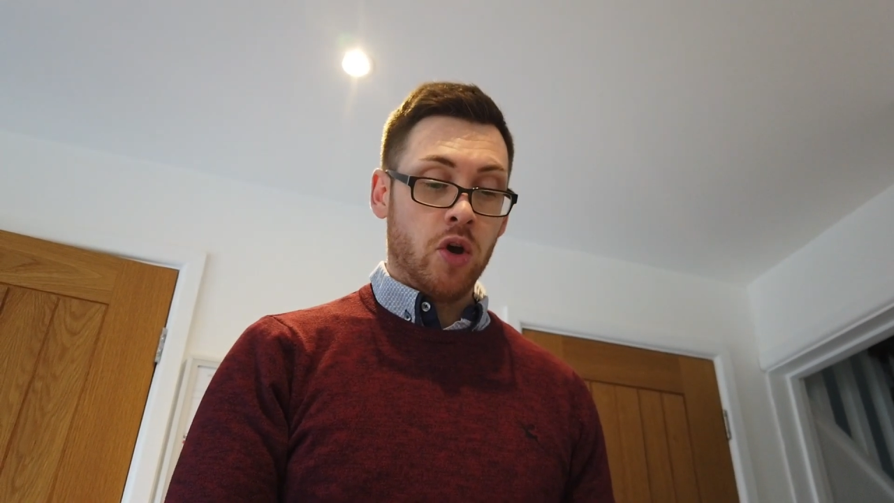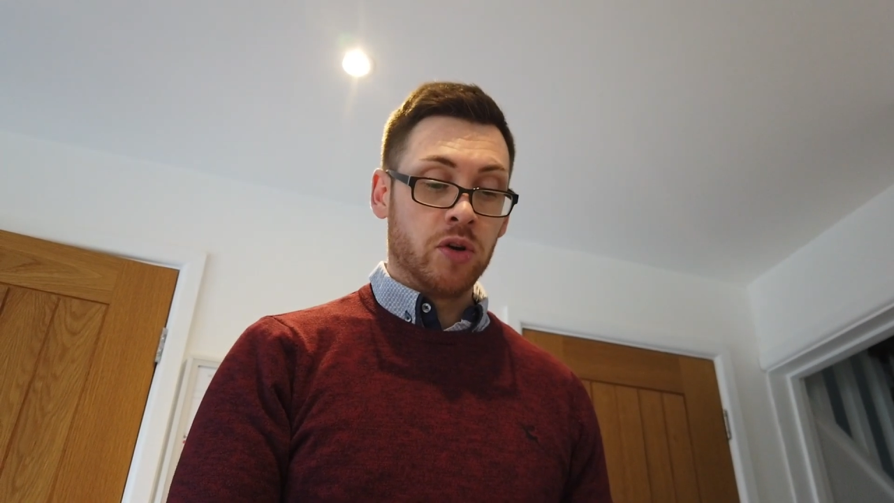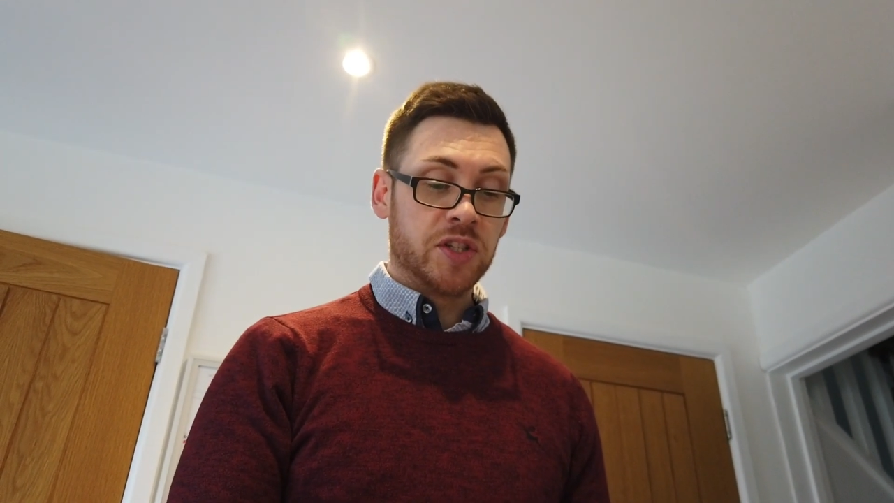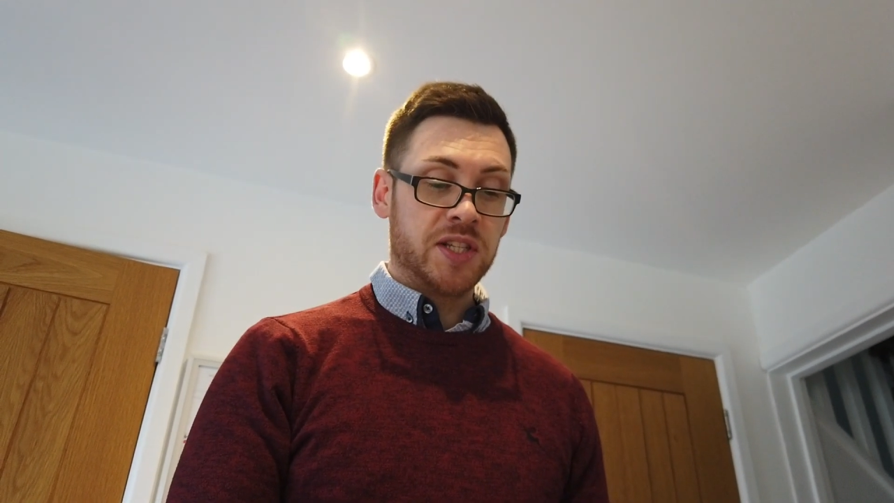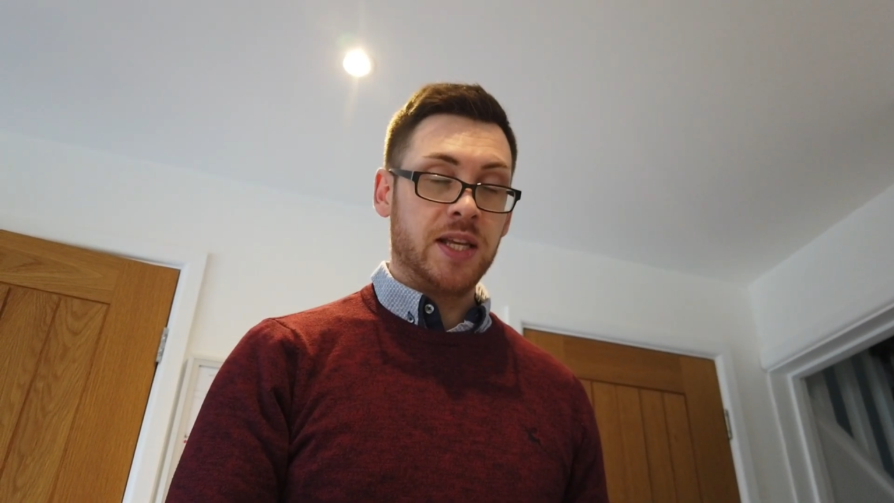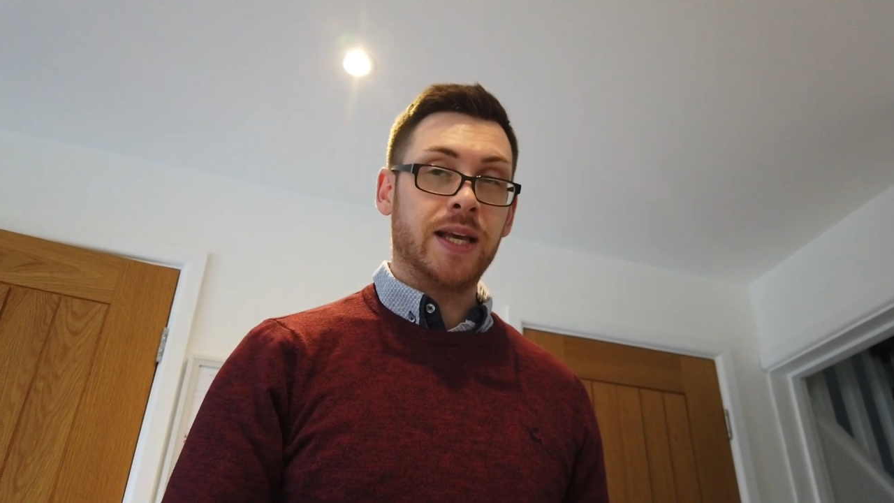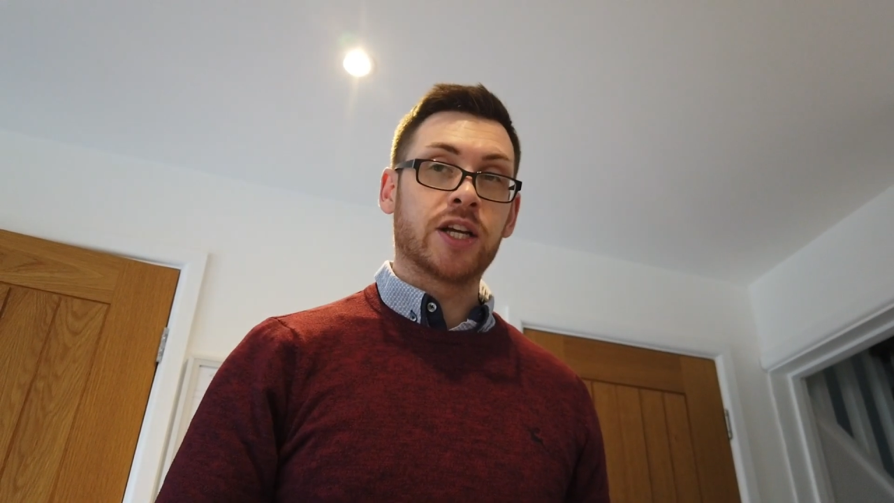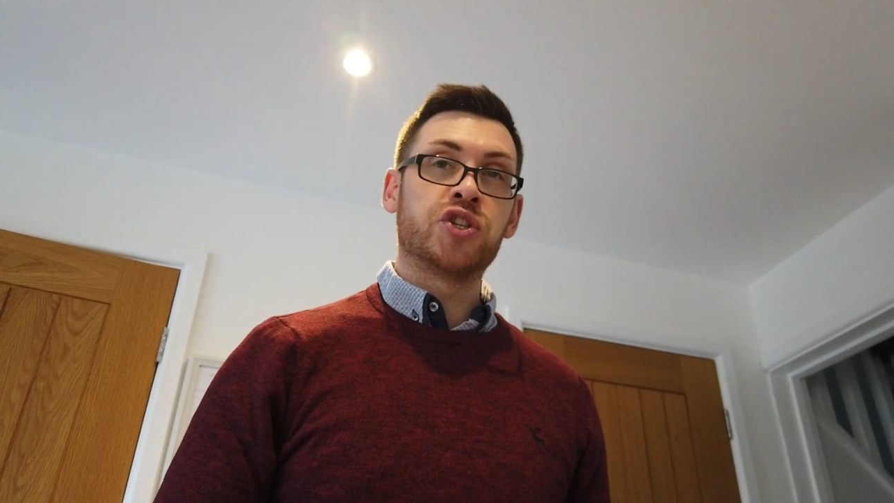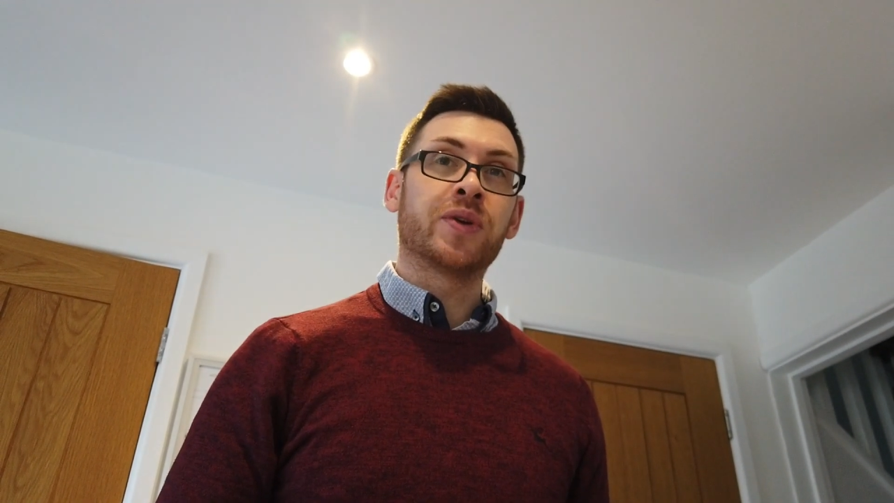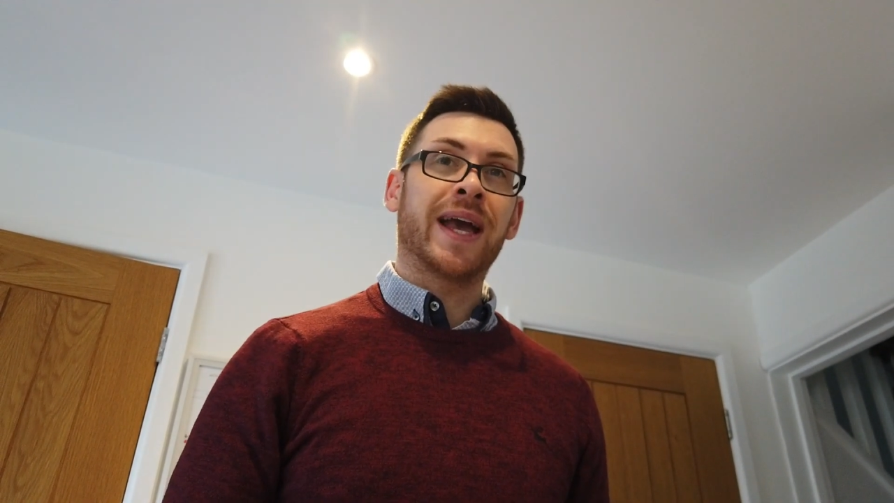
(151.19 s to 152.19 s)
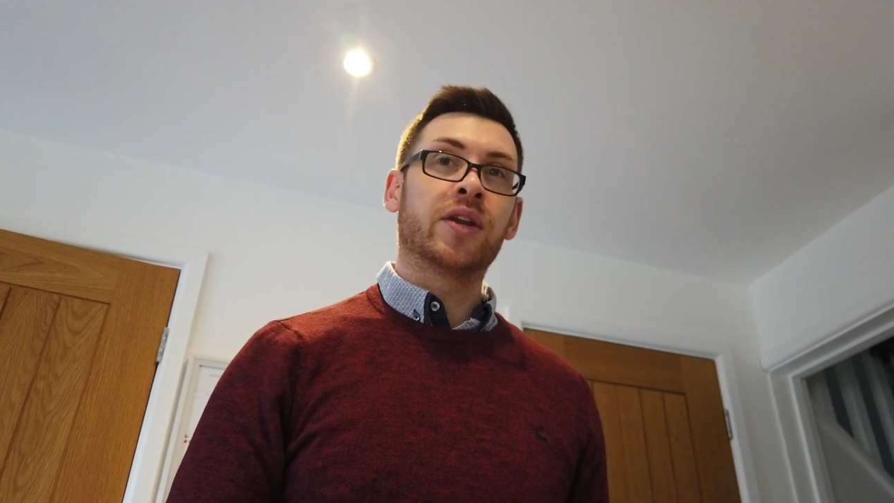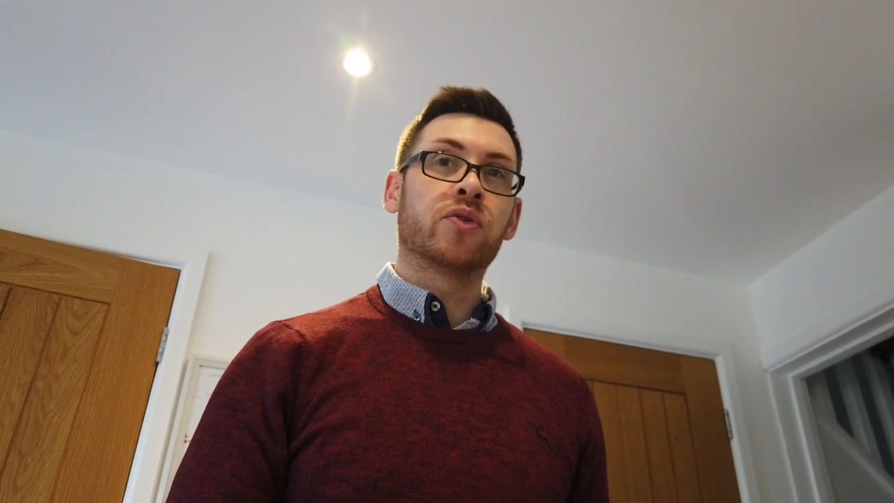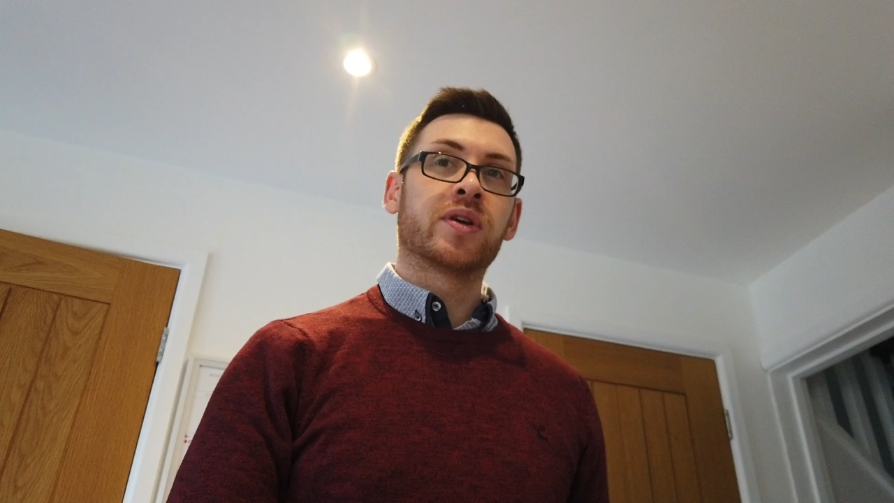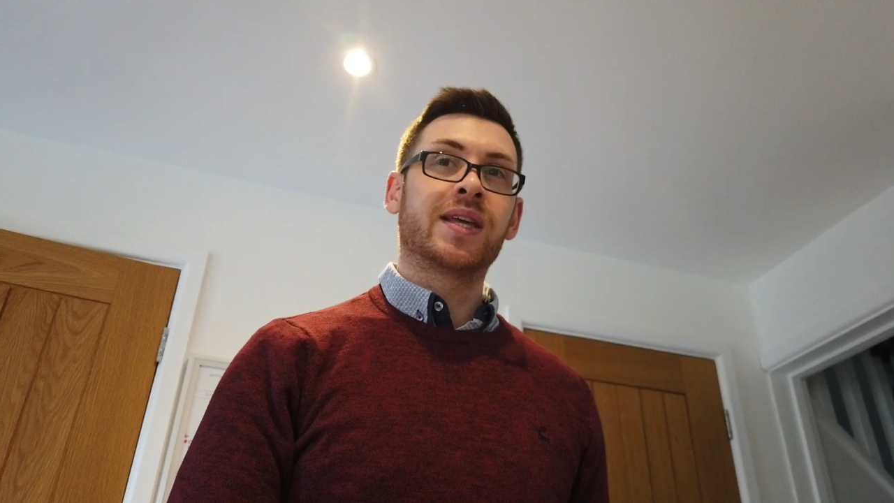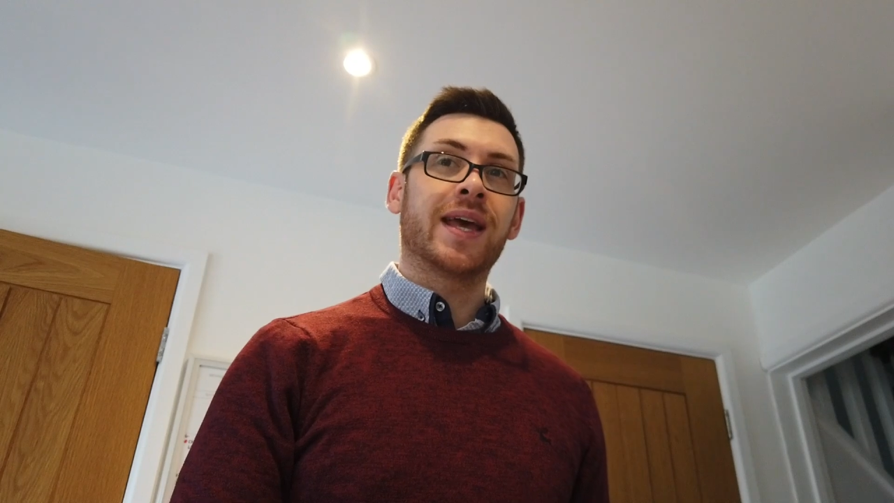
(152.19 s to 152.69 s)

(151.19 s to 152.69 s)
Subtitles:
on CEX you cannot